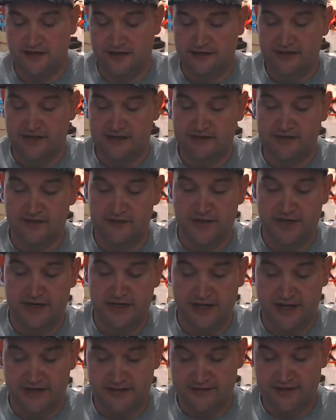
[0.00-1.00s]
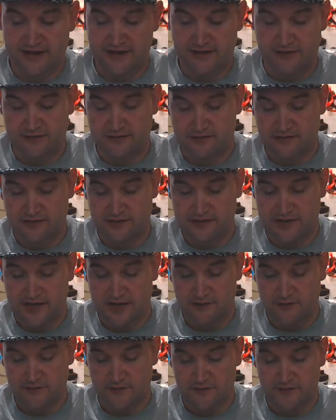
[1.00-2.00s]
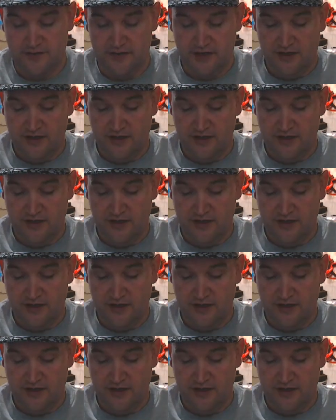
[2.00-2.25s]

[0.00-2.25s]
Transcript: That's gonna be the next thing goes on the table.